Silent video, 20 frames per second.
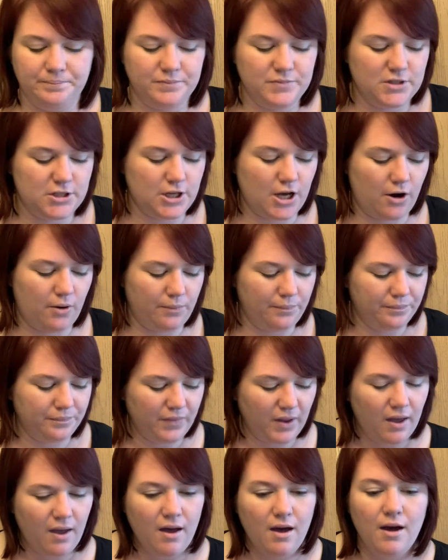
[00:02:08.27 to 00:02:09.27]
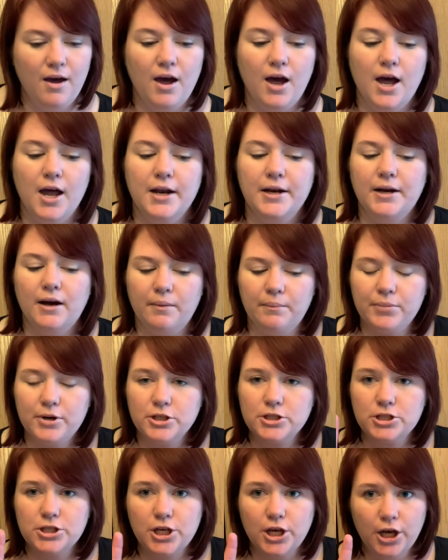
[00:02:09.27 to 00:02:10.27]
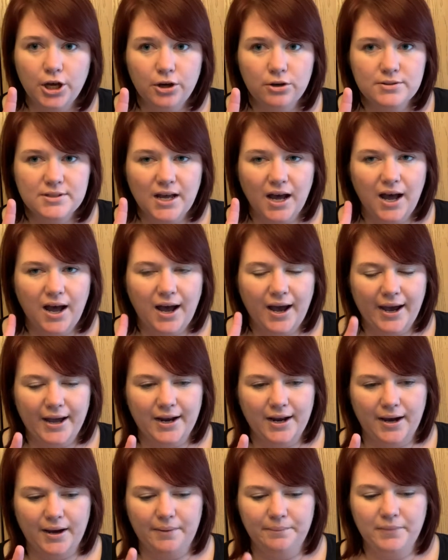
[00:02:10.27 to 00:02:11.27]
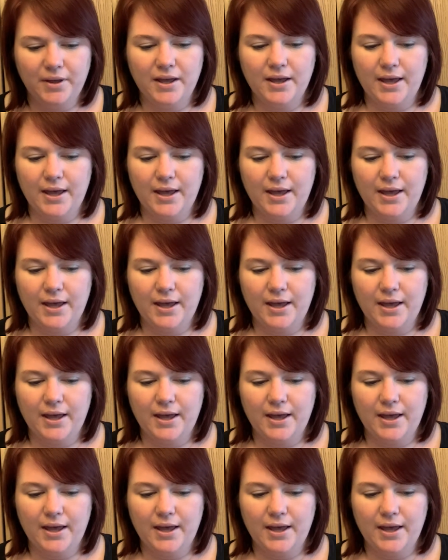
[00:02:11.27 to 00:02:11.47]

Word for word: So number two's item